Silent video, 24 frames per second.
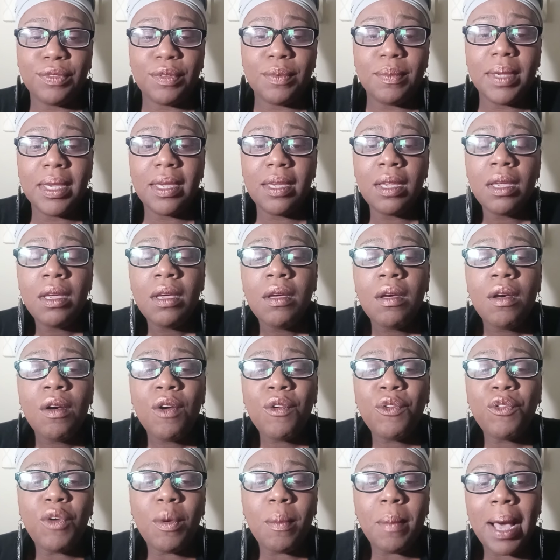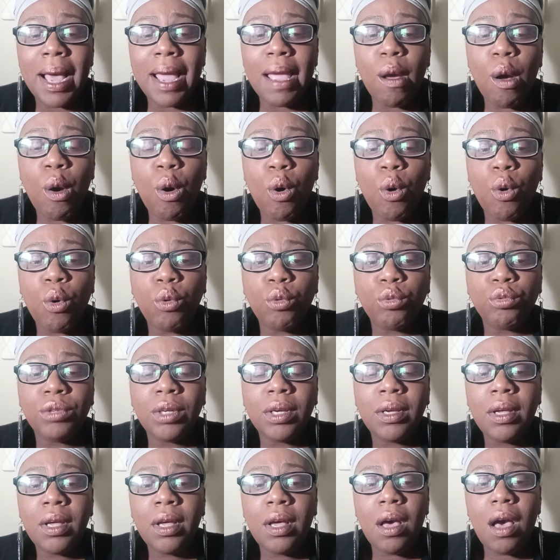for me, for my own
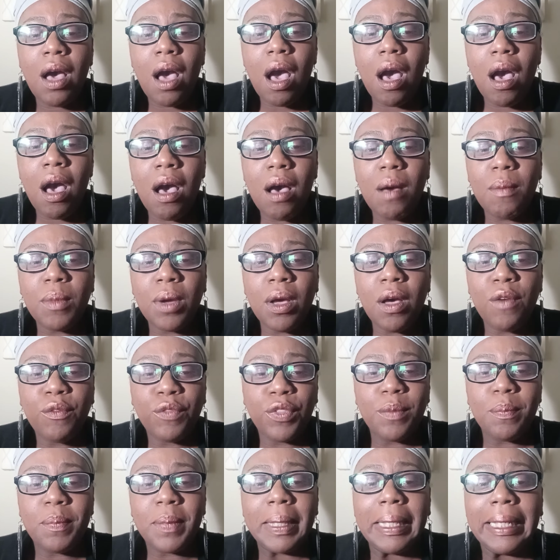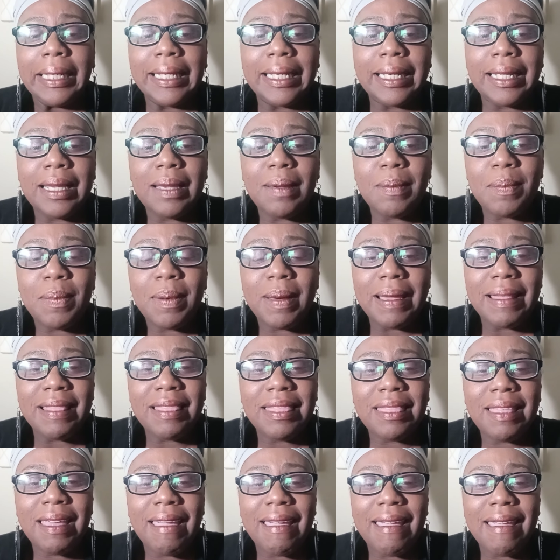comfortability. But
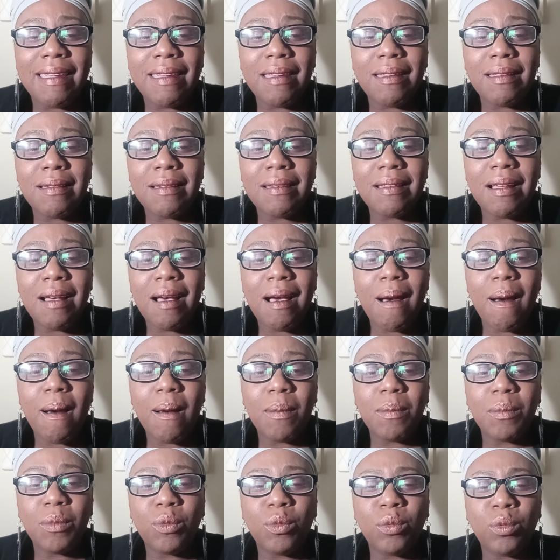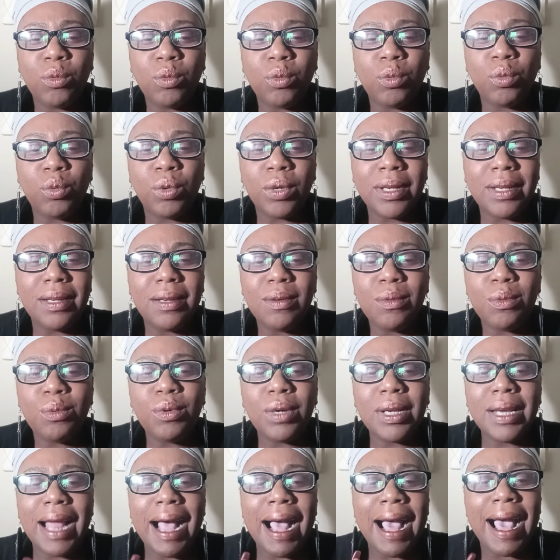then
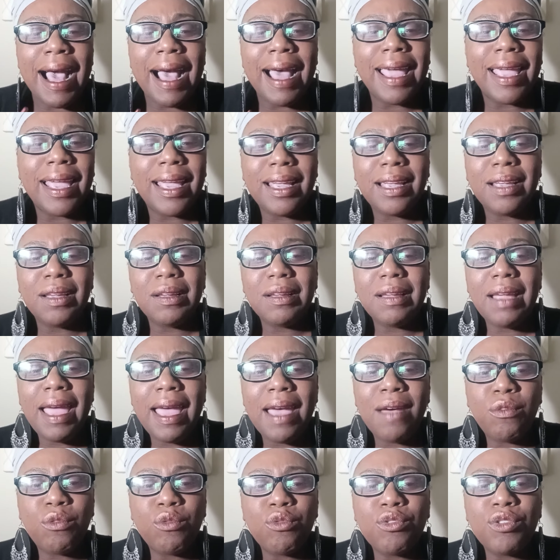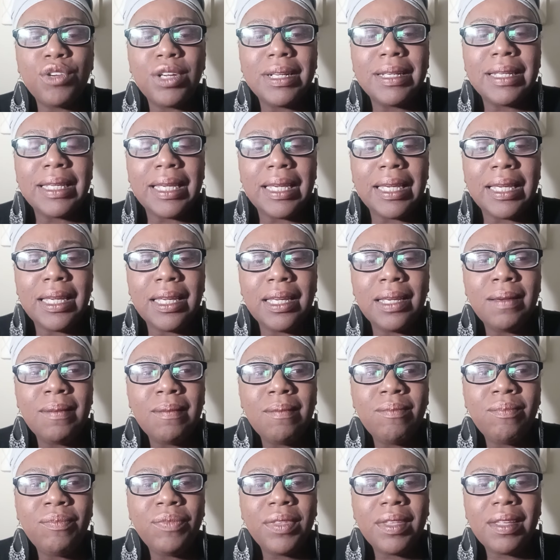would I have really
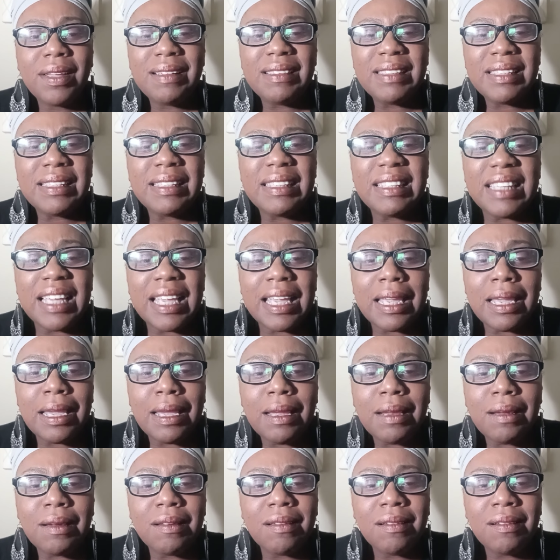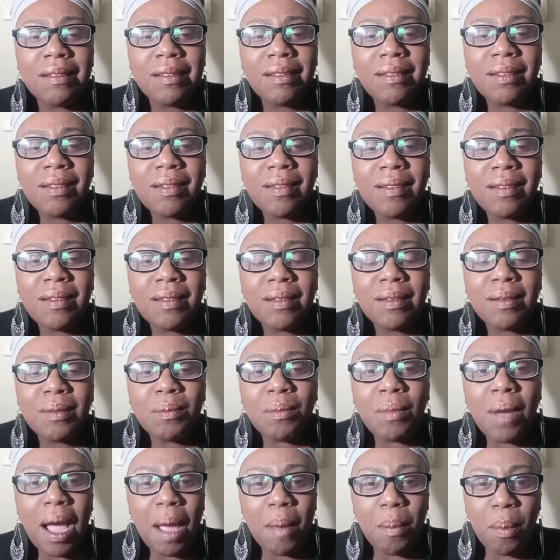seen
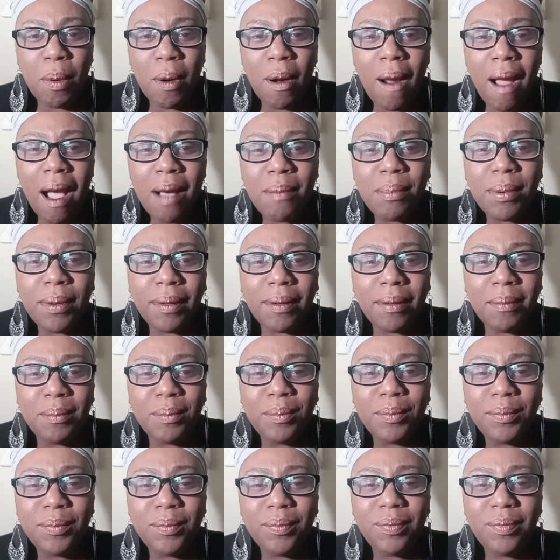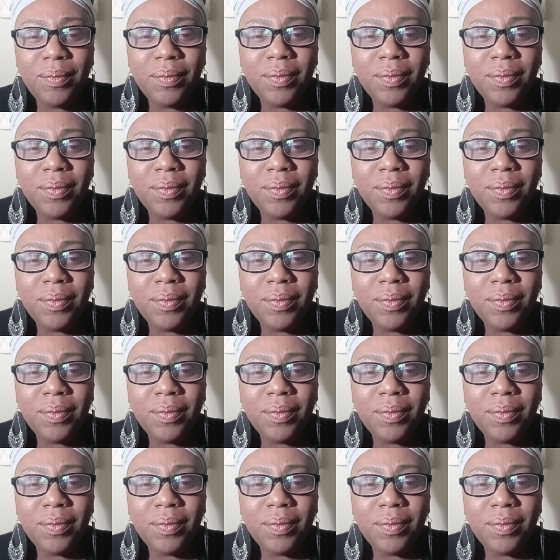my problem?